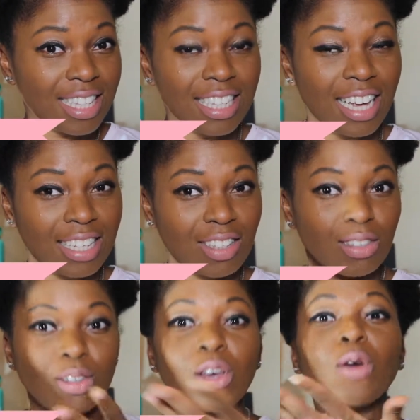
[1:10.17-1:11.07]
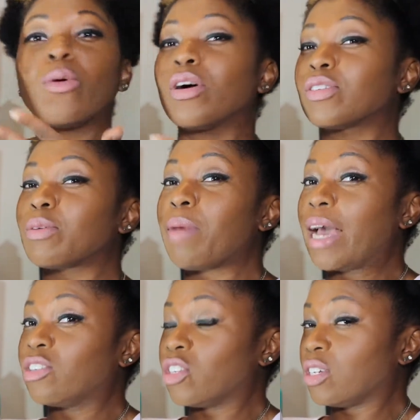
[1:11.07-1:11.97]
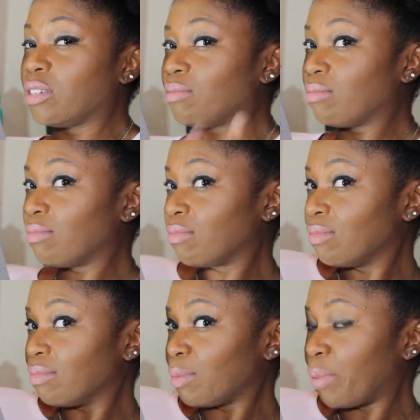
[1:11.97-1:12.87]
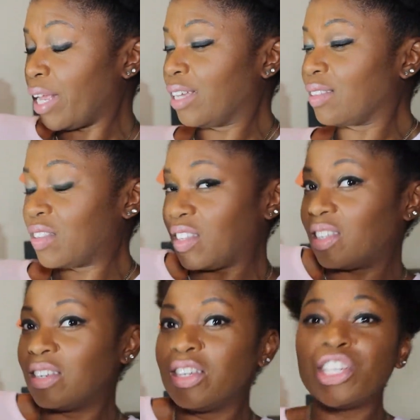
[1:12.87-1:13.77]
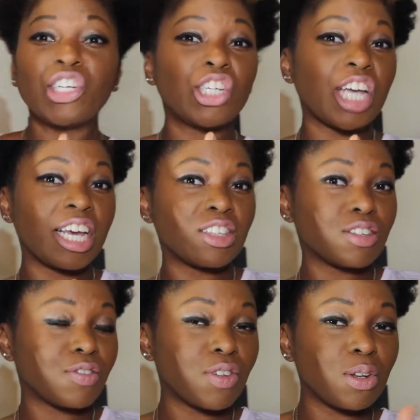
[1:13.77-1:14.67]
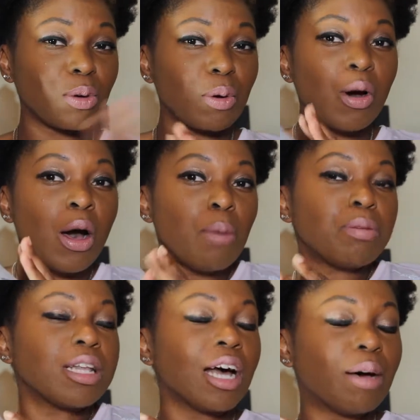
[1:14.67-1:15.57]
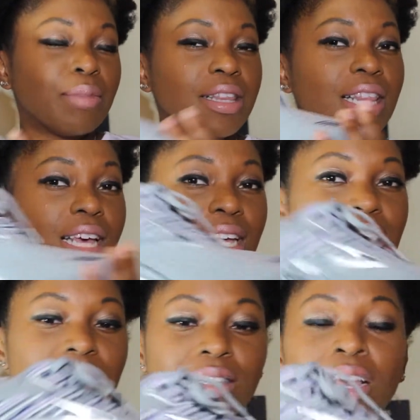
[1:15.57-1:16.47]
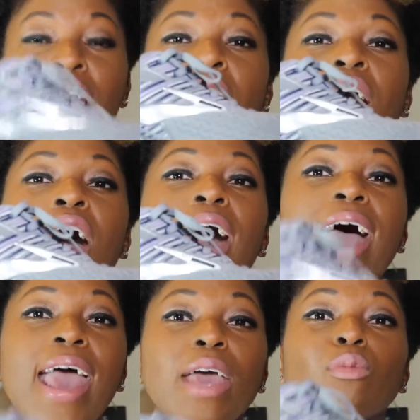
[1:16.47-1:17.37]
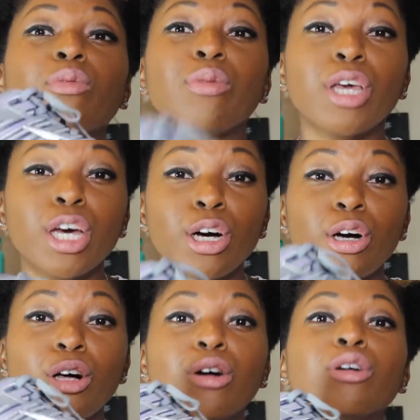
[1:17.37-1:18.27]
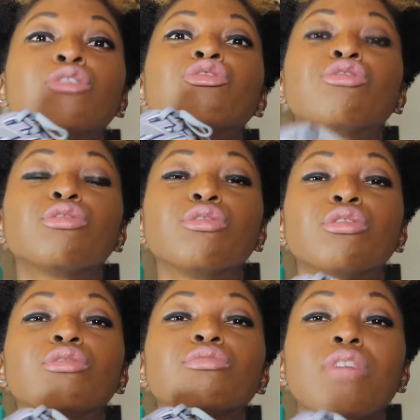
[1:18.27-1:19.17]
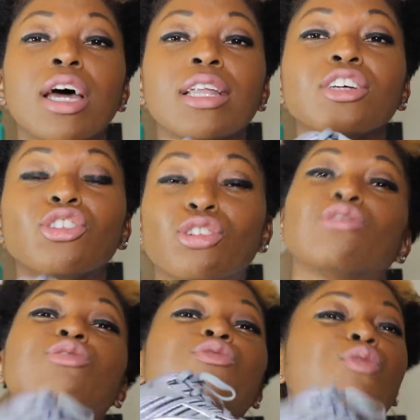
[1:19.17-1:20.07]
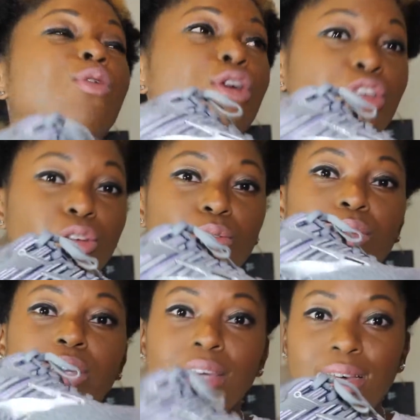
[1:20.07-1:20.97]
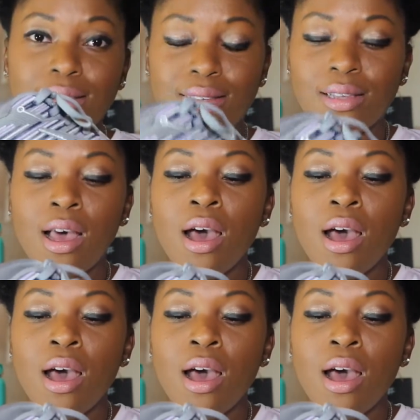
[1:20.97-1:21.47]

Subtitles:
Yes. We're also matching pinks, shades of a little plum in this. A real true running shoe for you. Yes.